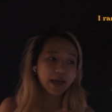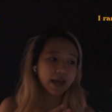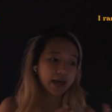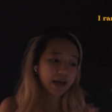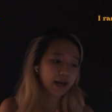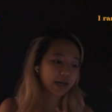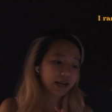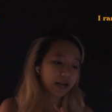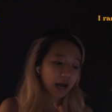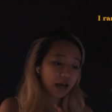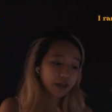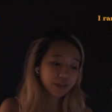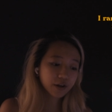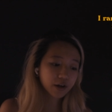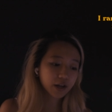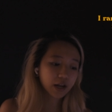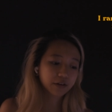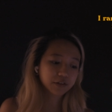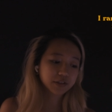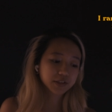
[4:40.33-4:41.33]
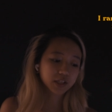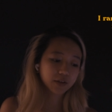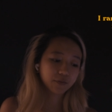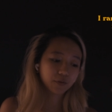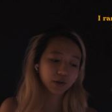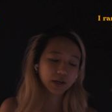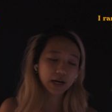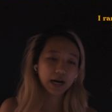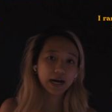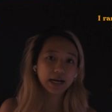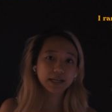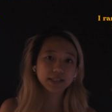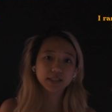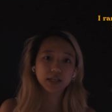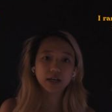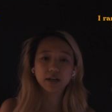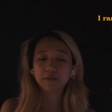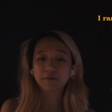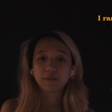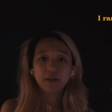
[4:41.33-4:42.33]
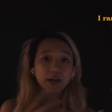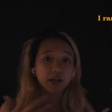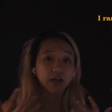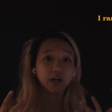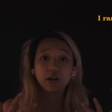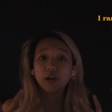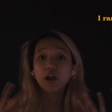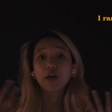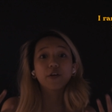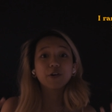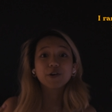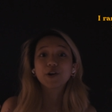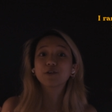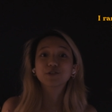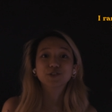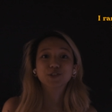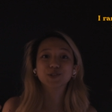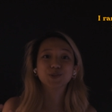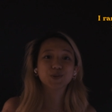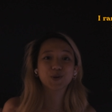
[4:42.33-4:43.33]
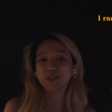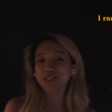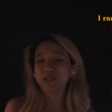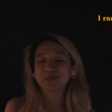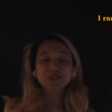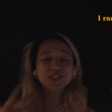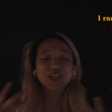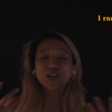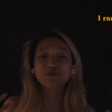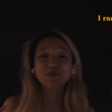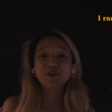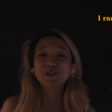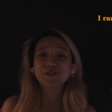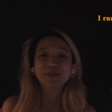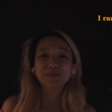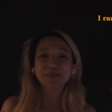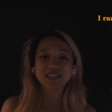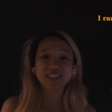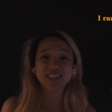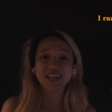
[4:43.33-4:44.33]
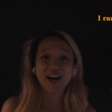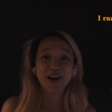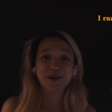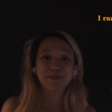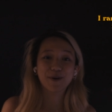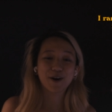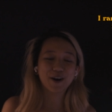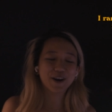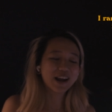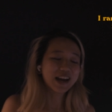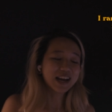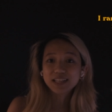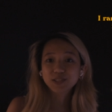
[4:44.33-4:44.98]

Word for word: and I thought I'd just give you guys kind of like another Notion tour. So I'm just gonna refilm this entire part.